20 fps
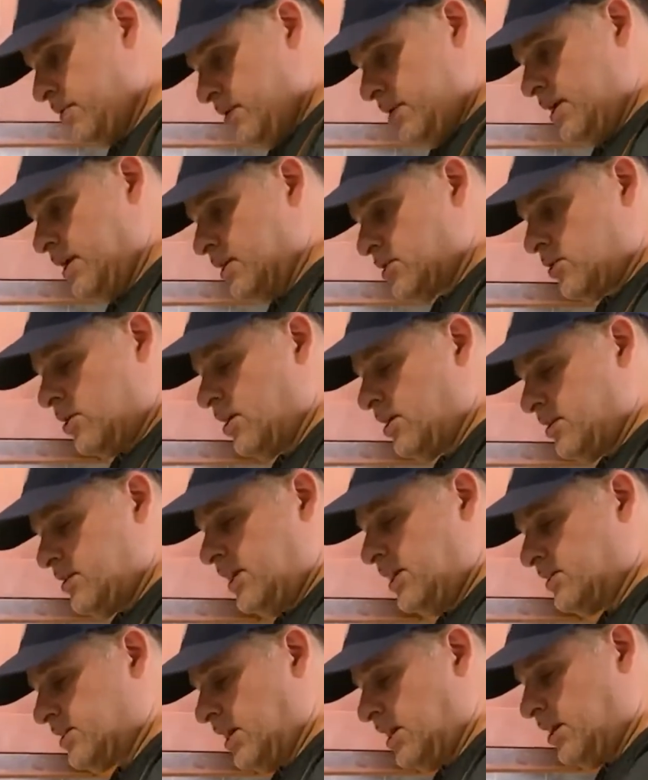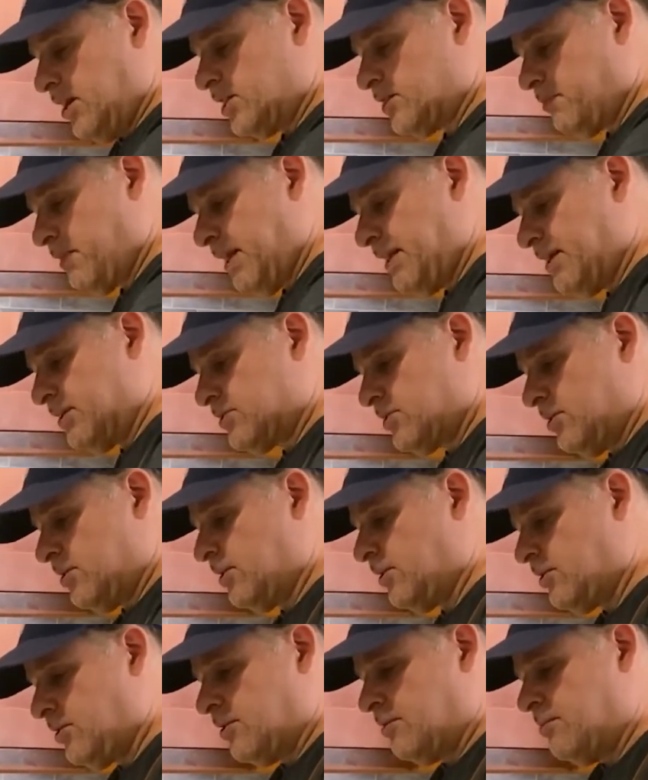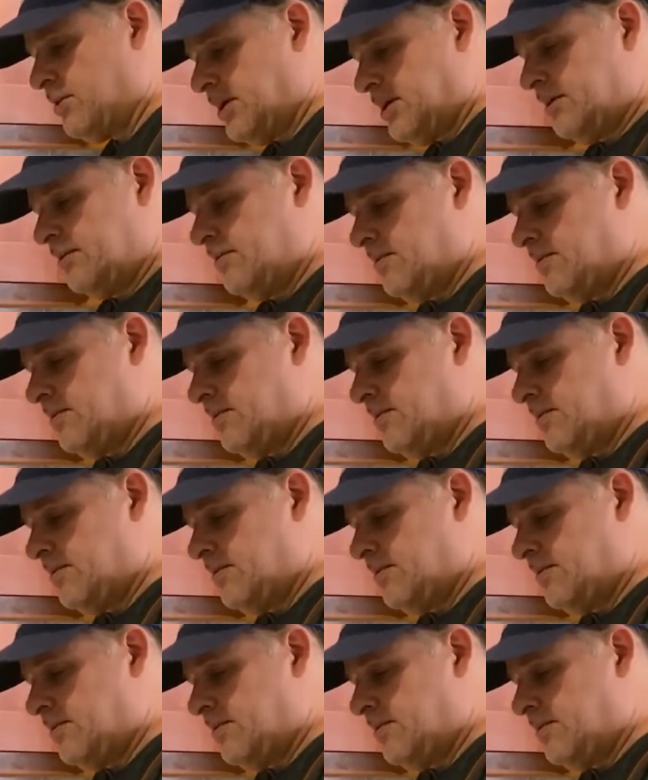It's called al dente, and I'll explain that to you in a little bit.